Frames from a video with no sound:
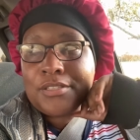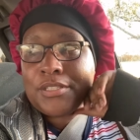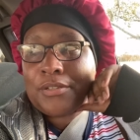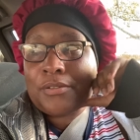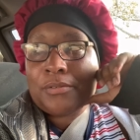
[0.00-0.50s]

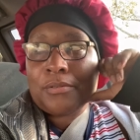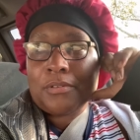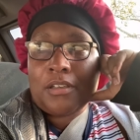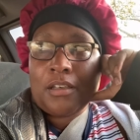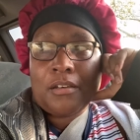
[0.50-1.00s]
to
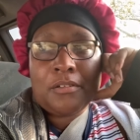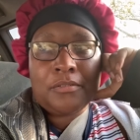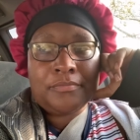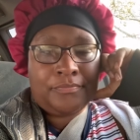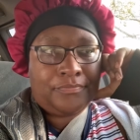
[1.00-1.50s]

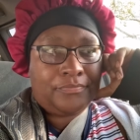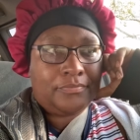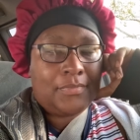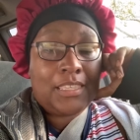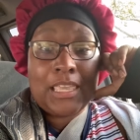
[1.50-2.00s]
go
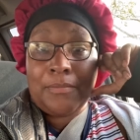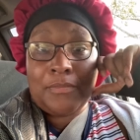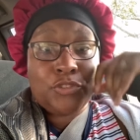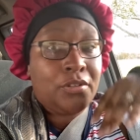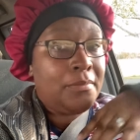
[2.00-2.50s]

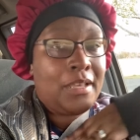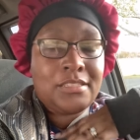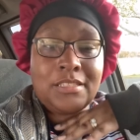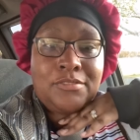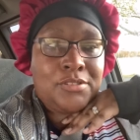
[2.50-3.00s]
get treat myself to